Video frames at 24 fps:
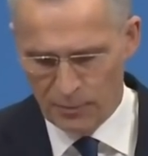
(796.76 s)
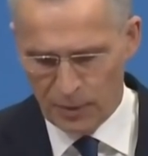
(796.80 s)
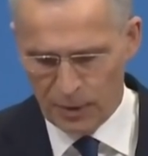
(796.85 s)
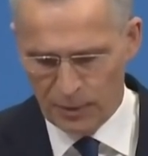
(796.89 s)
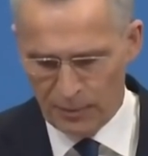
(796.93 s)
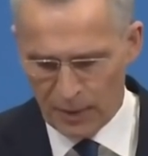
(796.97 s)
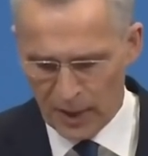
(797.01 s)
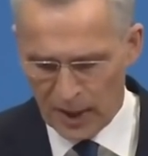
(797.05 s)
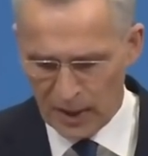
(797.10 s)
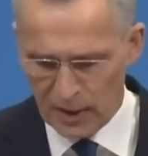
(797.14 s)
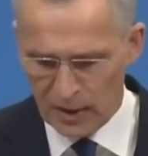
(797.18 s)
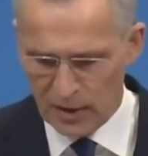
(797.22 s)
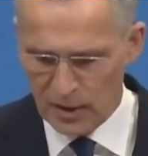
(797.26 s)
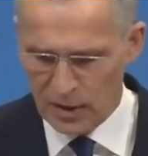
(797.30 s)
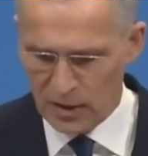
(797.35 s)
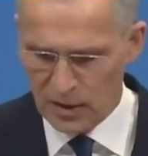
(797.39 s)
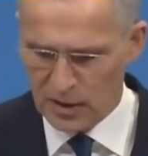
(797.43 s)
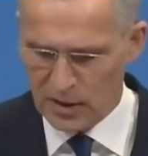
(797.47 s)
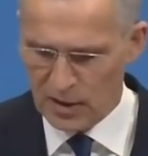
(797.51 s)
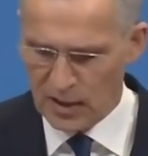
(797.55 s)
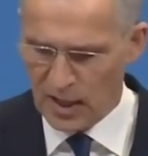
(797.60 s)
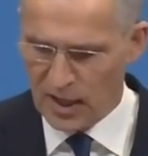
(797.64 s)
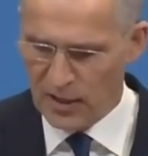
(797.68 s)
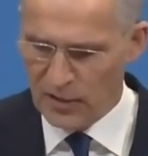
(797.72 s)

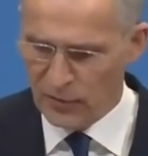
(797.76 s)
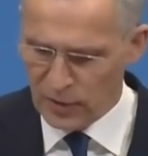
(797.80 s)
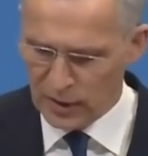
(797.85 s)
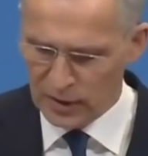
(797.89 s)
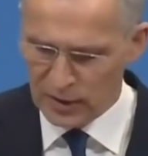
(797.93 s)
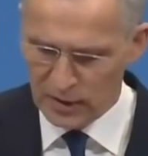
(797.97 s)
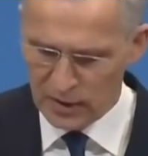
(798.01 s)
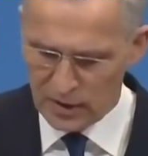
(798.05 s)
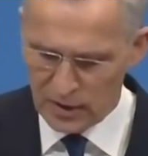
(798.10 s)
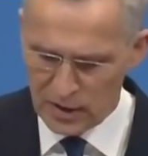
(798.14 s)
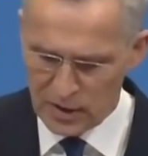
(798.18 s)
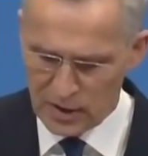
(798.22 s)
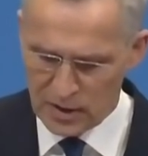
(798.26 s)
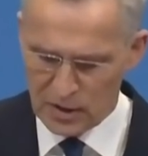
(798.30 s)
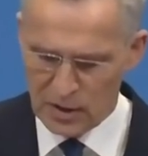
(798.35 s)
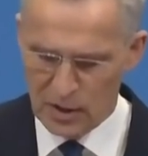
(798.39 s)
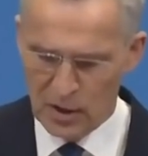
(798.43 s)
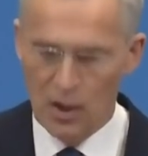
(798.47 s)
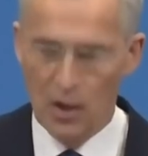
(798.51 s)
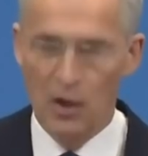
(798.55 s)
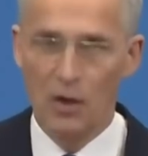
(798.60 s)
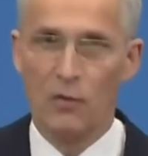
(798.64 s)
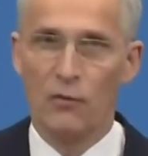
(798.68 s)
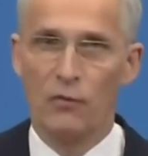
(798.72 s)
preparedness and readiness
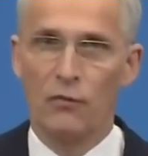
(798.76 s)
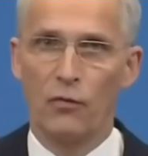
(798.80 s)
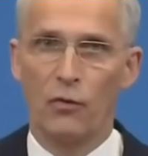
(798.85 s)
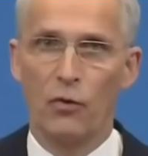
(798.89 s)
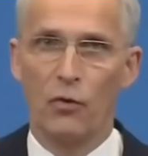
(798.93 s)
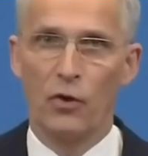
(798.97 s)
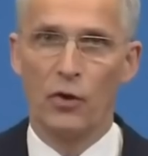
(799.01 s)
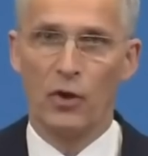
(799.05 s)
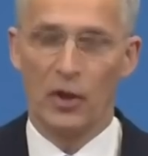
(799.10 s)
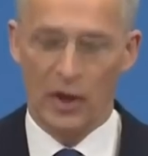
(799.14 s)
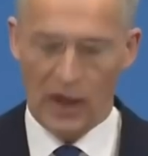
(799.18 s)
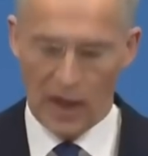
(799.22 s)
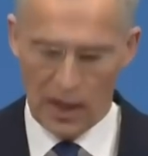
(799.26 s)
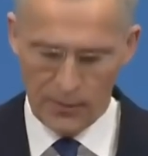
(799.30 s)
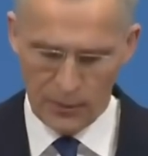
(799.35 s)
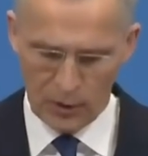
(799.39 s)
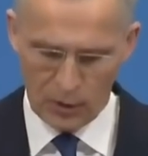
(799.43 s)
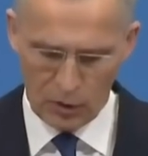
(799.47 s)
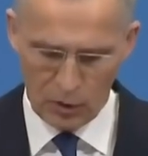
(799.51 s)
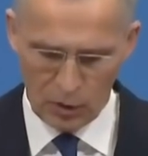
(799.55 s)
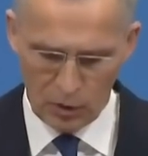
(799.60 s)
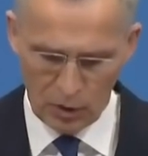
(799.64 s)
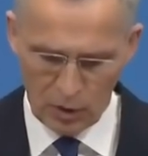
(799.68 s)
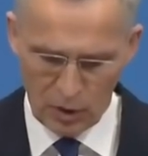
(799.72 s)
for
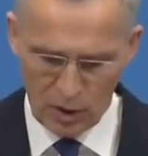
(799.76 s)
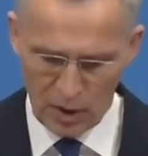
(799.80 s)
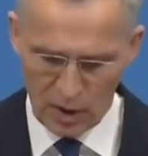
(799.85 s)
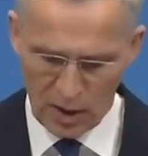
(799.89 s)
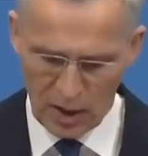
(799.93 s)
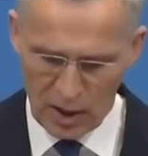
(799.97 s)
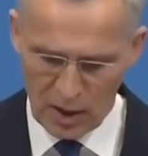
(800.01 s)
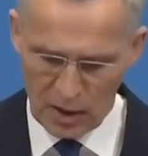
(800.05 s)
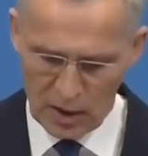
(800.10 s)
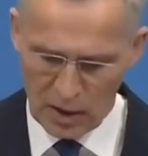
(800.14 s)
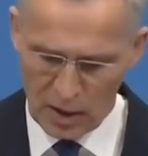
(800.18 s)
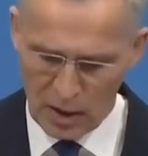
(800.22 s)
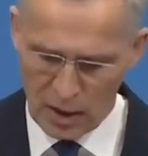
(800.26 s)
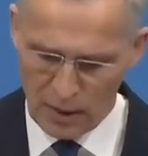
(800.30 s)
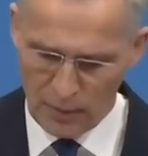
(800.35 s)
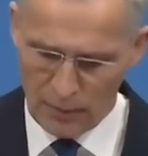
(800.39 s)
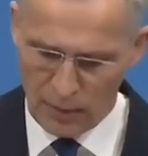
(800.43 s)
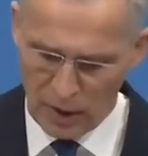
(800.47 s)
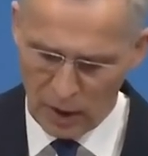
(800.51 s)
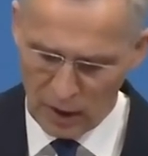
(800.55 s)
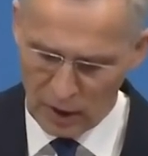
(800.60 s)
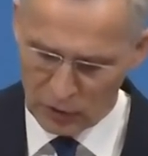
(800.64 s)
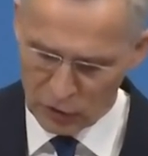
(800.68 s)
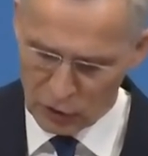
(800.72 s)
chemical and
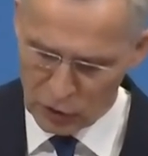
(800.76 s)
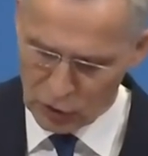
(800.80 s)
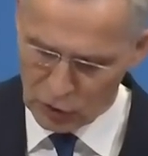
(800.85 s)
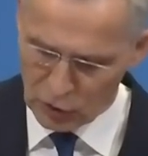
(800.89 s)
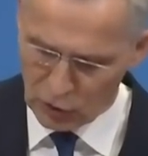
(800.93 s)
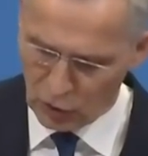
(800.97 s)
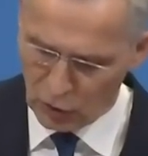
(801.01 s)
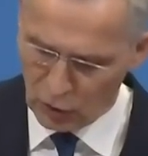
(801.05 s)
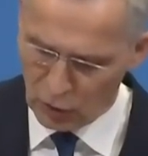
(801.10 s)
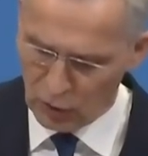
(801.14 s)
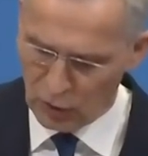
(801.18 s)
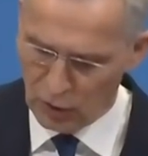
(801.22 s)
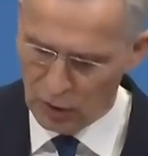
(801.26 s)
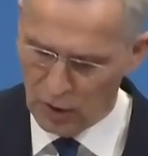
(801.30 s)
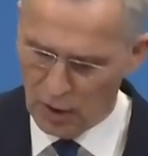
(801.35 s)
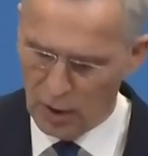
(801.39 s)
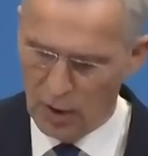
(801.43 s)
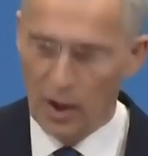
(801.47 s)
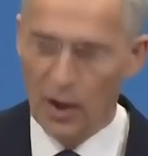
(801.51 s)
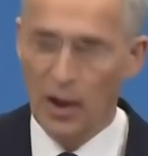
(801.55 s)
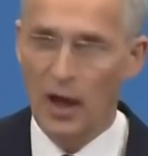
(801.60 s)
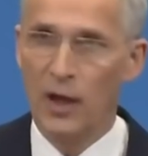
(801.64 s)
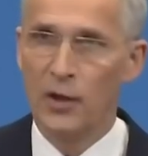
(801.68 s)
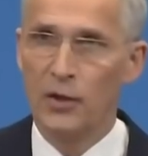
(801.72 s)
biological
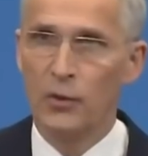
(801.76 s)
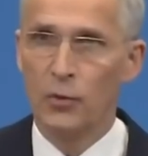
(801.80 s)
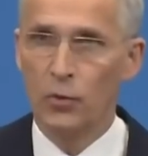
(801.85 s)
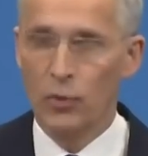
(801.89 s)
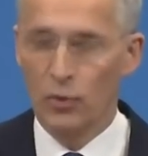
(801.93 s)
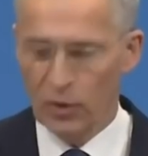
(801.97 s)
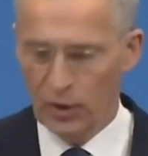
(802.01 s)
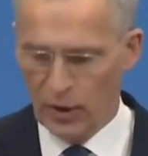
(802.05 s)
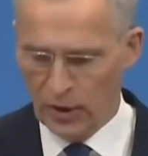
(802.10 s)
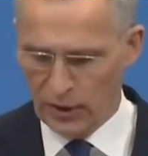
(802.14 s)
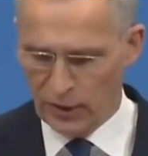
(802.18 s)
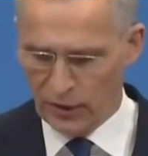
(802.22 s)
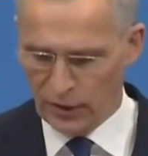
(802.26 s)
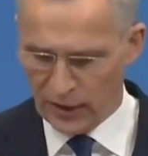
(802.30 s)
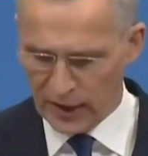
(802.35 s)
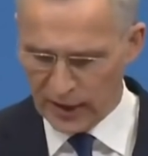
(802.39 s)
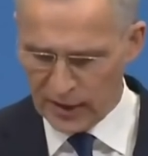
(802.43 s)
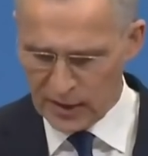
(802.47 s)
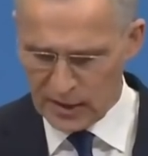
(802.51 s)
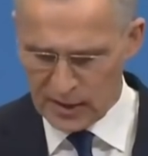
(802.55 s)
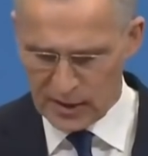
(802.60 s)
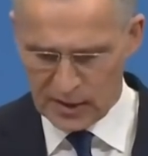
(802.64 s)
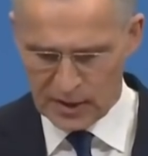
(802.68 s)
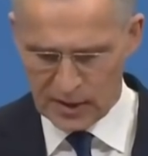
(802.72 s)
and nuclear
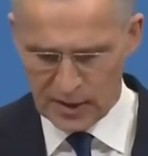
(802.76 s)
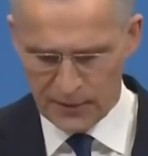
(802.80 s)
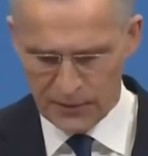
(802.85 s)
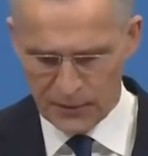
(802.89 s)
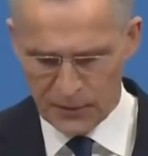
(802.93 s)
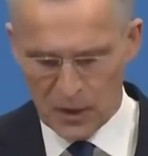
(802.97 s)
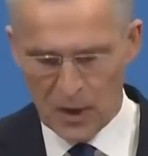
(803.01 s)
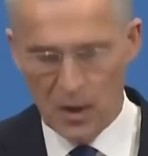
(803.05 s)
threats.